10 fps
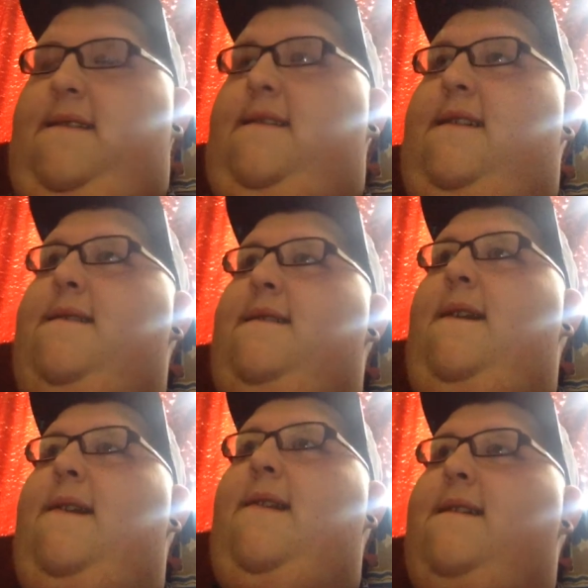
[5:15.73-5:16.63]
well,
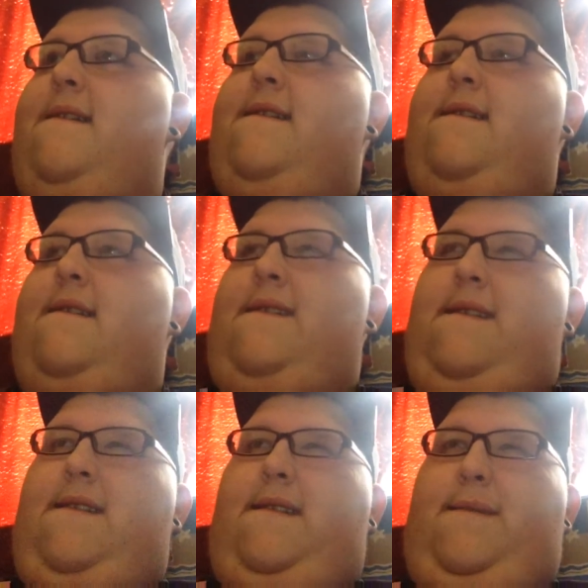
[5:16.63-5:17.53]

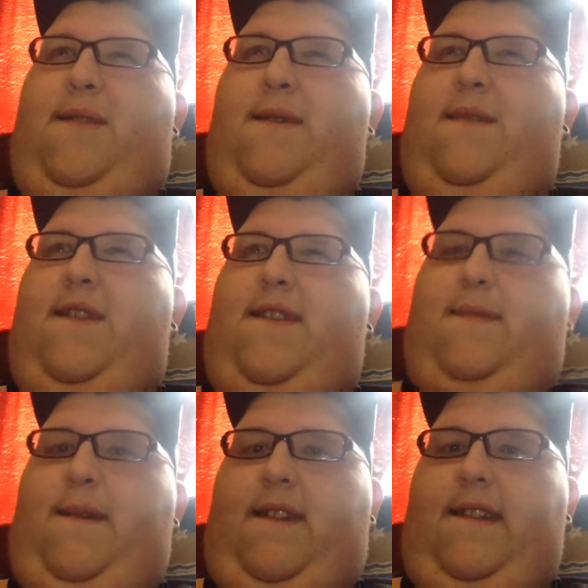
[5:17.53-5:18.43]
pretty much
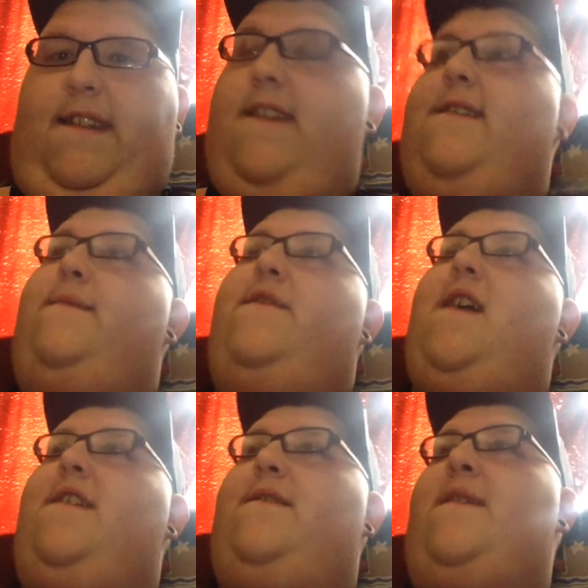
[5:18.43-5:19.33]
people consider them
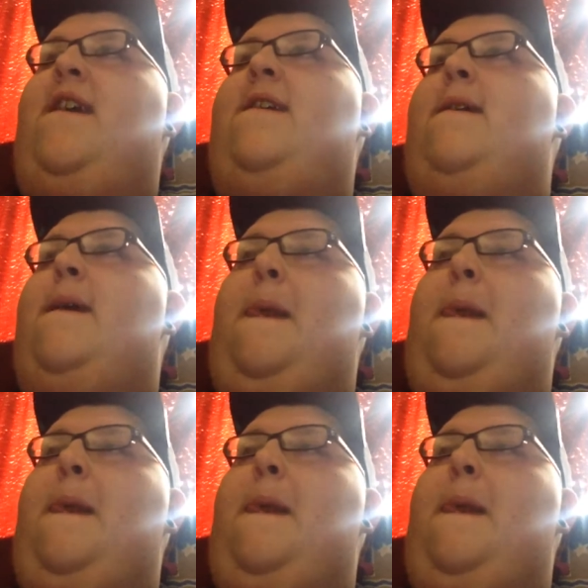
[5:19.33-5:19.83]
trash. I mean,